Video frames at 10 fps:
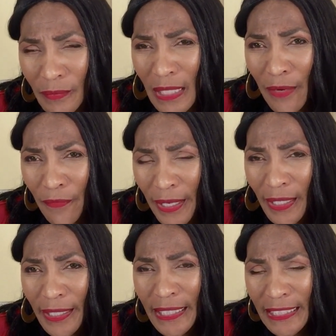
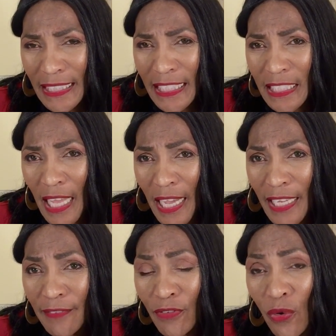directly
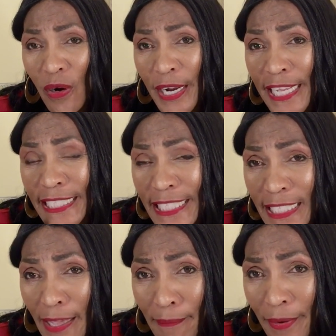designed for a
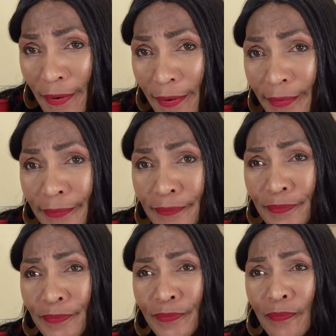summer
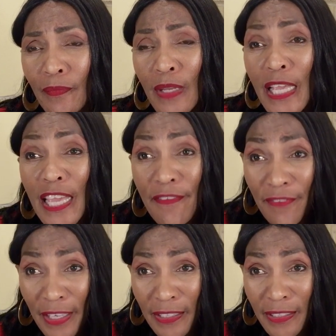
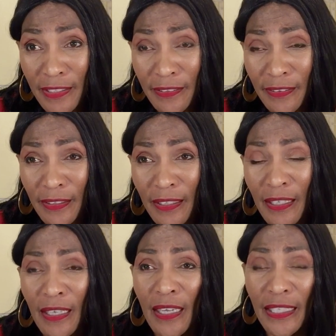event.
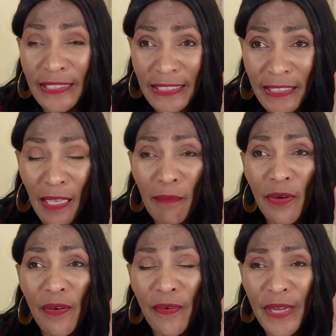A
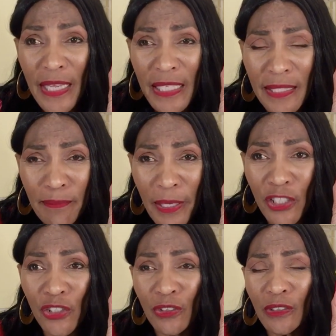summery
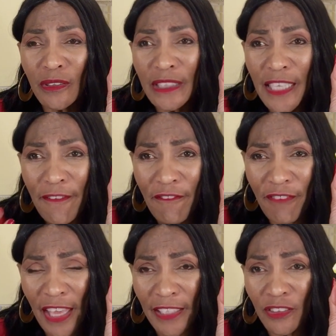special
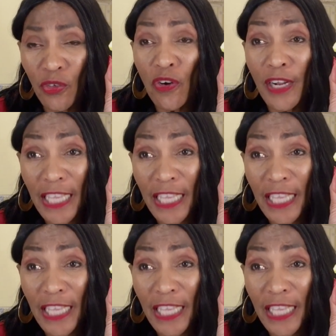event or